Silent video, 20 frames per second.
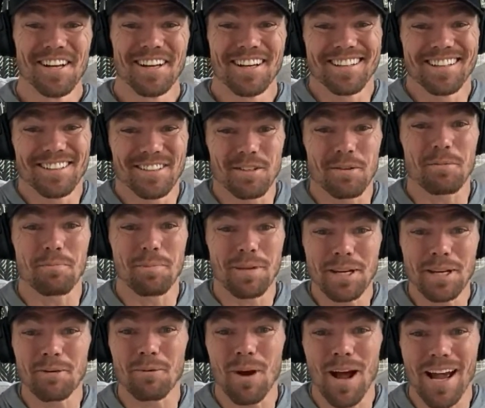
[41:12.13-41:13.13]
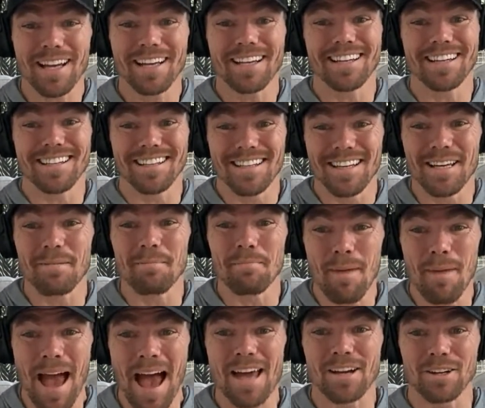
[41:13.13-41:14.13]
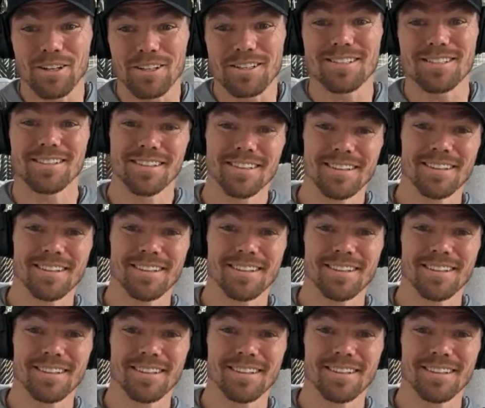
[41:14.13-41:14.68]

And so being right, it matters.